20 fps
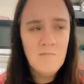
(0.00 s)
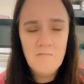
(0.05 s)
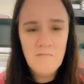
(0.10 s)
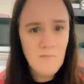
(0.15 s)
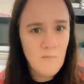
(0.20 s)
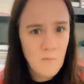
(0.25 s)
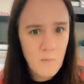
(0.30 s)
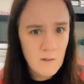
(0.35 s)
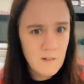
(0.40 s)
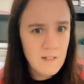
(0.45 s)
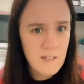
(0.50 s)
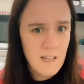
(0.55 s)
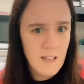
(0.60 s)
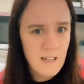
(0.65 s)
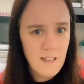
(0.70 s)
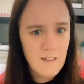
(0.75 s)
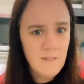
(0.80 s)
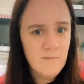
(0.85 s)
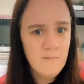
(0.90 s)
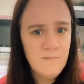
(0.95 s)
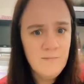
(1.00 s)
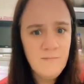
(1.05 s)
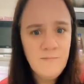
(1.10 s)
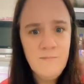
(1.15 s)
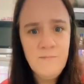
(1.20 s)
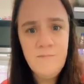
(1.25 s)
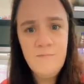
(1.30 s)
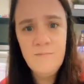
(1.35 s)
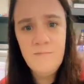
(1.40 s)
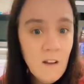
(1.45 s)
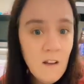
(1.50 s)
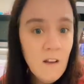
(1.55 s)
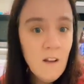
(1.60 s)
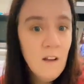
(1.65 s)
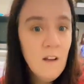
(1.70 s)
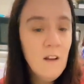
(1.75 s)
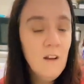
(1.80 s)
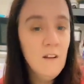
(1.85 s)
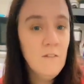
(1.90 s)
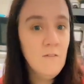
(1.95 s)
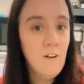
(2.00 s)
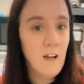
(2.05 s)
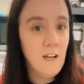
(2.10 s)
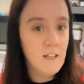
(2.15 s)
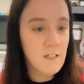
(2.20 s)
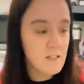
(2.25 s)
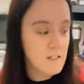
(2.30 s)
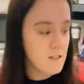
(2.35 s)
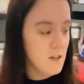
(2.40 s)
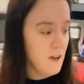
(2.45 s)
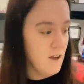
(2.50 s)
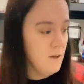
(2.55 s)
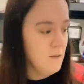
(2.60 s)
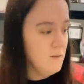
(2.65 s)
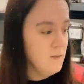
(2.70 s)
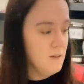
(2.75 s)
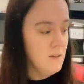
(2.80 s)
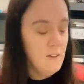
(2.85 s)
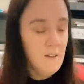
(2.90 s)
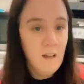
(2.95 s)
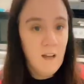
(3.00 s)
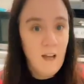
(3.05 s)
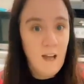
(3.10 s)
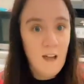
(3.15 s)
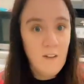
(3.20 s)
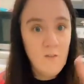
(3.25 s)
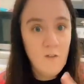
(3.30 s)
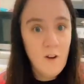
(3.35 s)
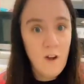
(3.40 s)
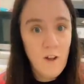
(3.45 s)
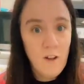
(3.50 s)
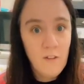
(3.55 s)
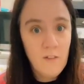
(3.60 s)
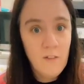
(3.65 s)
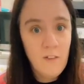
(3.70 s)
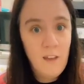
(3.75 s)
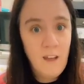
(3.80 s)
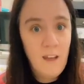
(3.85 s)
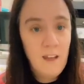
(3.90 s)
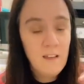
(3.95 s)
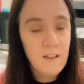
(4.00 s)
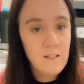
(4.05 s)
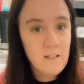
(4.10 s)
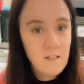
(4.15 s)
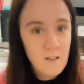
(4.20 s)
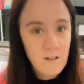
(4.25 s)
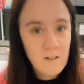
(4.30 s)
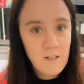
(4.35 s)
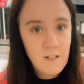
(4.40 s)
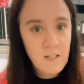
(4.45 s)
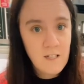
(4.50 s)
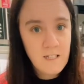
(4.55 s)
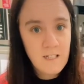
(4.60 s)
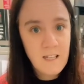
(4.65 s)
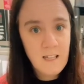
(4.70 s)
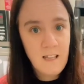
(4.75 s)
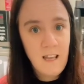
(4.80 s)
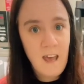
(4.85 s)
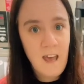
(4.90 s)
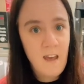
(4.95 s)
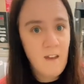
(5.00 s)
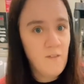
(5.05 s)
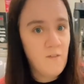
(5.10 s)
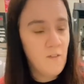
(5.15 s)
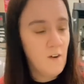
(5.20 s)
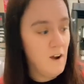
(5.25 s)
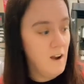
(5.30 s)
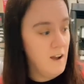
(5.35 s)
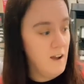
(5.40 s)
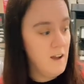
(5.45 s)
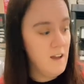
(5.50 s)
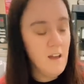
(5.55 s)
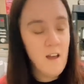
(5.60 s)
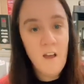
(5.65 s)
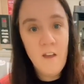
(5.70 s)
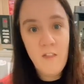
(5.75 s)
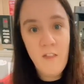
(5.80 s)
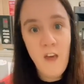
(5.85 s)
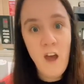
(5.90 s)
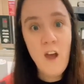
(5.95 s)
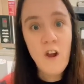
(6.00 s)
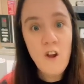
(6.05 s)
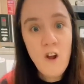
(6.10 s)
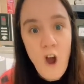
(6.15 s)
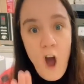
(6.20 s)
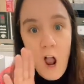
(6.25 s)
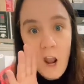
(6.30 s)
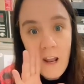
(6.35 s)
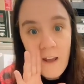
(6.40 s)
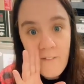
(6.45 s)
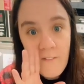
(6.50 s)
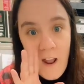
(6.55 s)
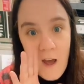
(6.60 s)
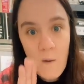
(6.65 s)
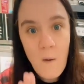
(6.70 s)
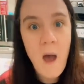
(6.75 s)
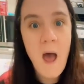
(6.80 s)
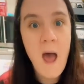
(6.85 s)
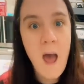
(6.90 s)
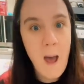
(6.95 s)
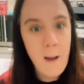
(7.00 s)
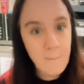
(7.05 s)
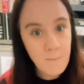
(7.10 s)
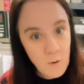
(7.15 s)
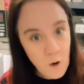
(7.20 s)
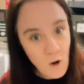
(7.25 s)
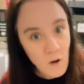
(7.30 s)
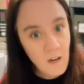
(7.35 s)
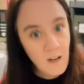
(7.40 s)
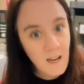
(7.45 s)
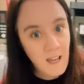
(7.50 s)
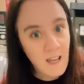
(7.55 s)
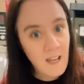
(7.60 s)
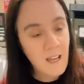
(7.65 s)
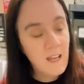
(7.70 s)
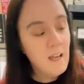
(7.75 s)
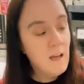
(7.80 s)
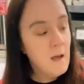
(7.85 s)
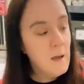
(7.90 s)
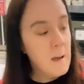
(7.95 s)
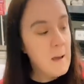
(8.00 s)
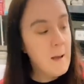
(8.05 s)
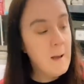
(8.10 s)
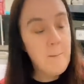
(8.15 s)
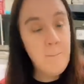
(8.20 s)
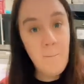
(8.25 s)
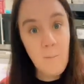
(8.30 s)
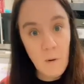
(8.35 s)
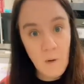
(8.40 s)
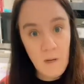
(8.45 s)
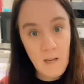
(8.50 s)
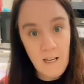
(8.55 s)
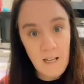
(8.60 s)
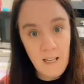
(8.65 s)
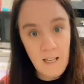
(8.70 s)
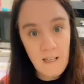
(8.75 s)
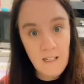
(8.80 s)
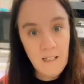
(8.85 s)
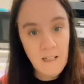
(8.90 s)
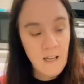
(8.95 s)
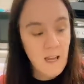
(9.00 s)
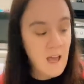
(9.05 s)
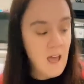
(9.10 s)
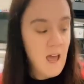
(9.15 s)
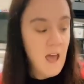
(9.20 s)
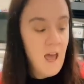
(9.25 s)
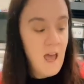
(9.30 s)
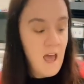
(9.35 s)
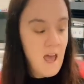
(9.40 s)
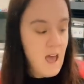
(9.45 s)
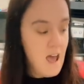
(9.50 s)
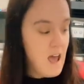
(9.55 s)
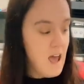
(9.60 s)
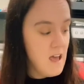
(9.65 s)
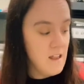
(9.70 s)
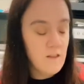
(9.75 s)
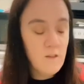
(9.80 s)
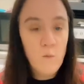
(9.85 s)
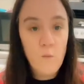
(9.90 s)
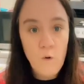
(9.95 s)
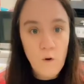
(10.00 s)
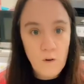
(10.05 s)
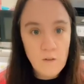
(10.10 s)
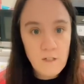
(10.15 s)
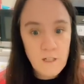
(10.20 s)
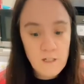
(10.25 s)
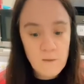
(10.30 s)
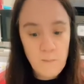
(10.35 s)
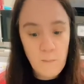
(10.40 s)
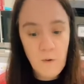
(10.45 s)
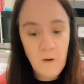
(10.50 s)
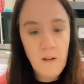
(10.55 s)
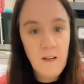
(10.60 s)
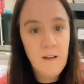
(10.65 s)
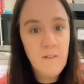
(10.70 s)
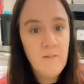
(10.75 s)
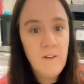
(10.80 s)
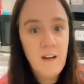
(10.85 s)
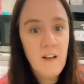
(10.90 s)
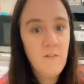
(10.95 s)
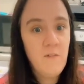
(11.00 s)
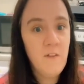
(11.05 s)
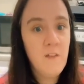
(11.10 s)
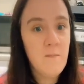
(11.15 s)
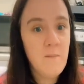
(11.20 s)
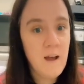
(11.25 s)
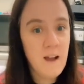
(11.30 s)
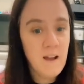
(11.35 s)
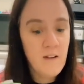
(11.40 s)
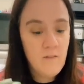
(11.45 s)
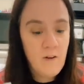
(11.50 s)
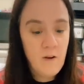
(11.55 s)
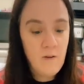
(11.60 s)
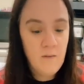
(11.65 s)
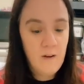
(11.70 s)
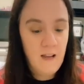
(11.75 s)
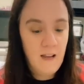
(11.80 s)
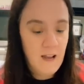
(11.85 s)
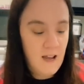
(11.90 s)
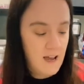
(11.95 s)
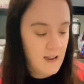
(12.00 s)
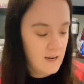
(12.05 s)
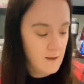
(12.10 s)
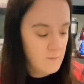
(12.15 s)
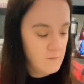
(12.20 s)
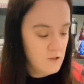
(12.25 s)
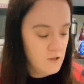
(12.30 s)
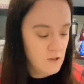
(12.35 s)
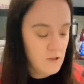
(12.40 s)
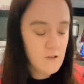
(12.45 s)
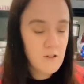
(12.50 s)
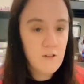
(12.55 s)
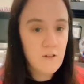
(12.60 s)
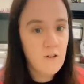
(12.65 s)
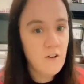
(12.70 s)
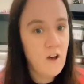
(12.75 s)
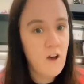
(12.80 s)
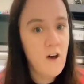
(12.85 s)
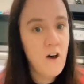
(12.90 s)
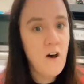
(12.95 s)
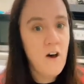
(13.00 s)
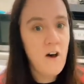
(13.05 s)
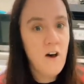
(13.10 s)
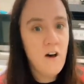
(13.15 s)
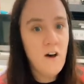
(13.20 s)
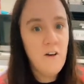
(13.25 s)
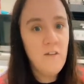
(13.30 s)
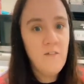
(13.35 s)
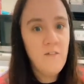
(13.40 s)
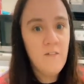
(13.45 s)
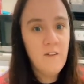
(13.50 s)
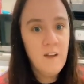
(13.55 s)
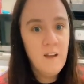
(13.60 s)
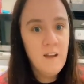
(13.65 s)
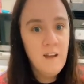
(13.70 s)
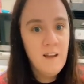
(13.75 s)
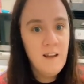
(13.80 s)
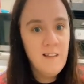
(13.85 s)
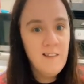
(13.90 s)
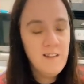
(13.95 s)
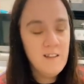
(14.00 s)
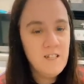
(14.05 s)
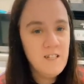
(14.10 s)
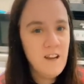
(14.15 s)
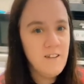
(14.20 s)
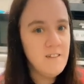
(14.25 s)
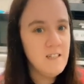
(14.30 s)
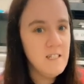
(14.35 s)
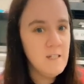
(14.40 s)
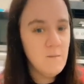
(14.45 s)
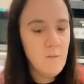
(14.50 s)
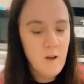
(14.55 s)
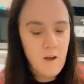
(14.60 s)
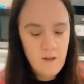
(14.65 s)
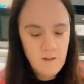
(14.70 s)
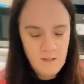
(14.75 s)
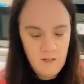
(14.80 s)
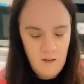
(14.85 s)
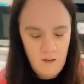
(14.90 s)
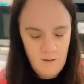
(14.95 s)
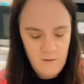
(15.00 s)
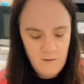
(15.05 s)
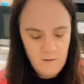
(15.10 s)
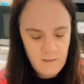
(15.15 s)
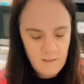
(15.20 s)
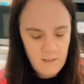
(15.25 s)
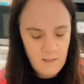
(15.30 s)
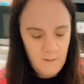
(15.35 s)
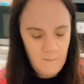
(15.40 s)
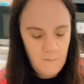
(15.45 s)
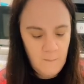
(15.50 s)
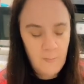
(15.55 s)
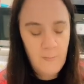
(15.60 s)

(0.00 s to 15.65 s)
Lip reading: We'll see. Right, so I've got the sausages in the air fryer and broccoli boiling. The water's boiling ready for the macaroni and I'm just going to halve the cherry tomatoes